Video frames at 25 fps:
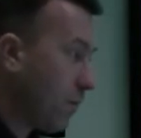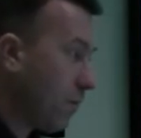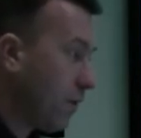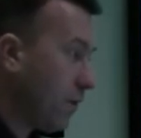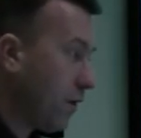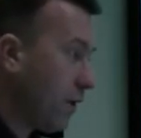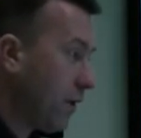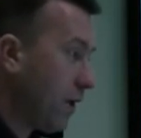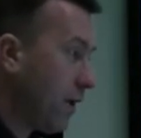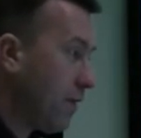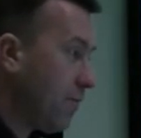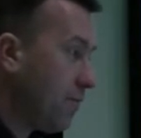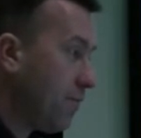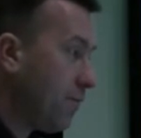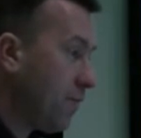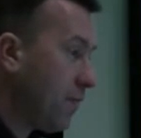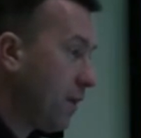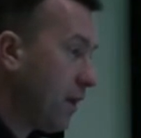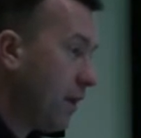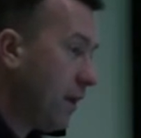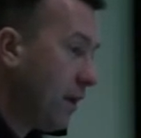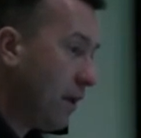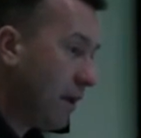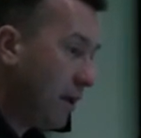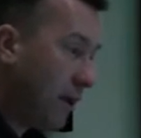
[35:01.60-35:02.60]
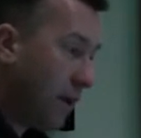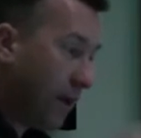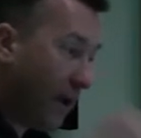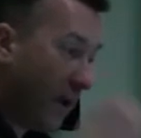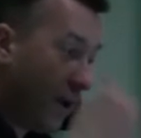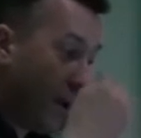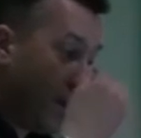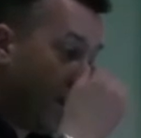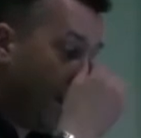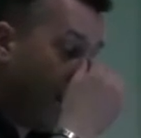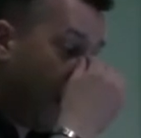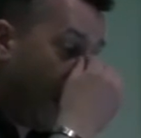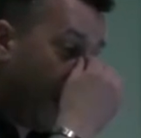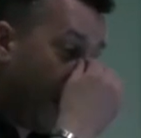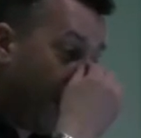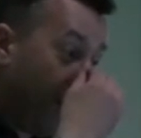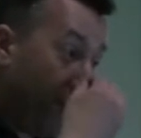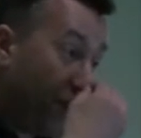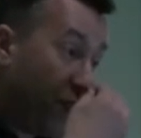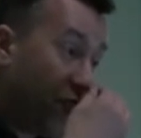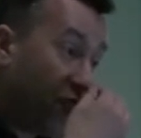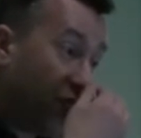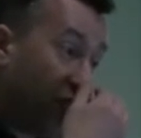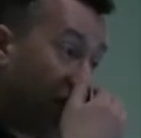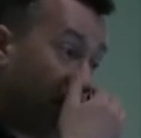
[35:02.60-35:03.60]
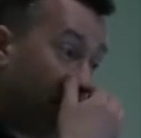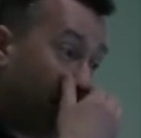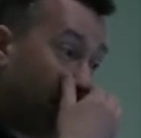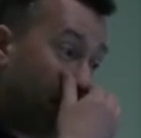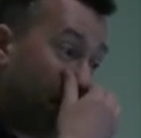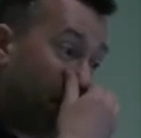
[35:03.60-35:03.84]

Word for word: Okay. Um, I can also